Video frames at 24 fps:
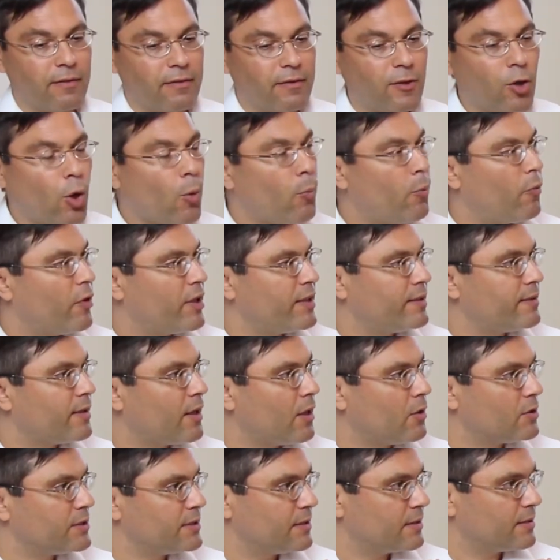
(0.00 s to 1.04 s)
slope went
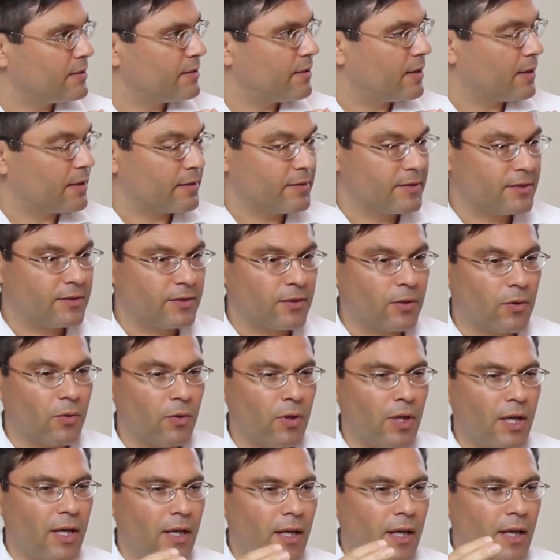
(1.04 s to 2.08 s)
down since then.
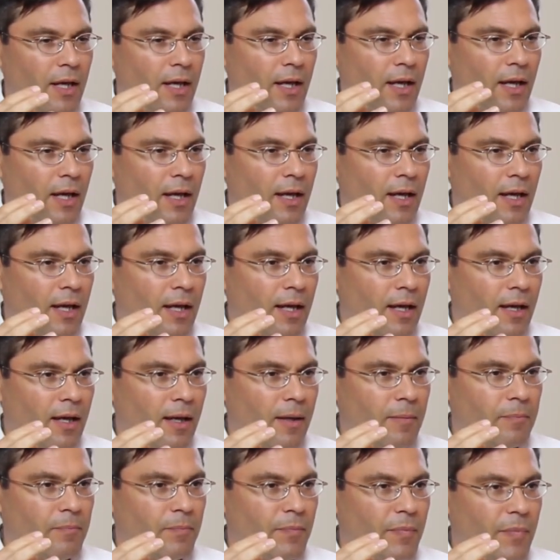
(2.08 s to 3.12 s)
So
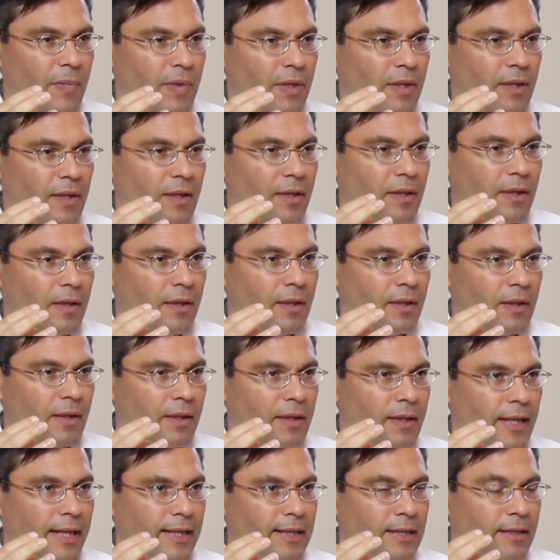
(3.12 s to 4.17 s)

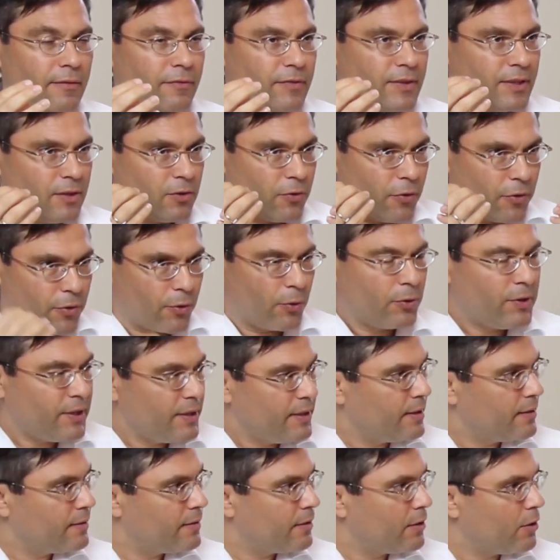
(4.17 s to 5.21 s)
they lived
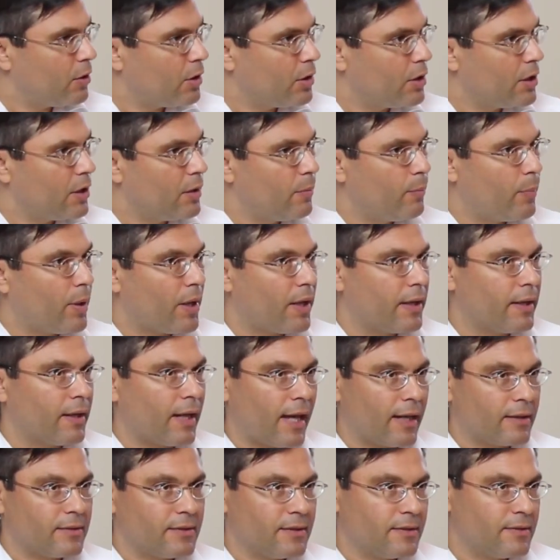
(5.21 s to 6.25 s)
13 years longer by
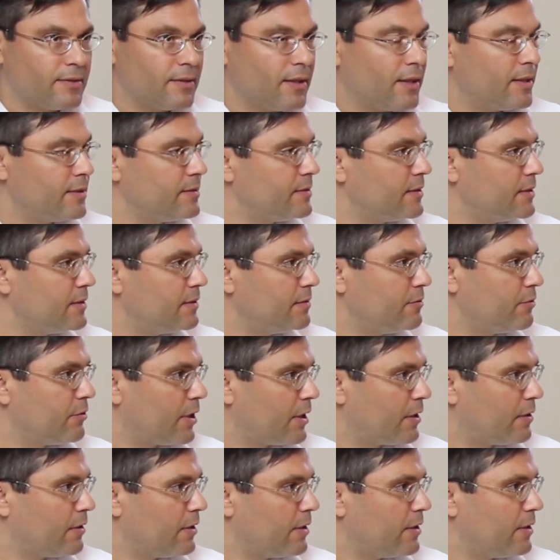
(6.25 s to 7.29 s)
exercising
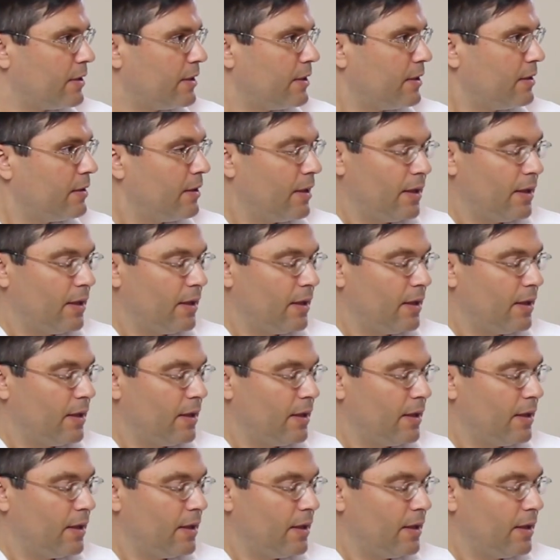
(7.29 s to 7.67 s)
regularly,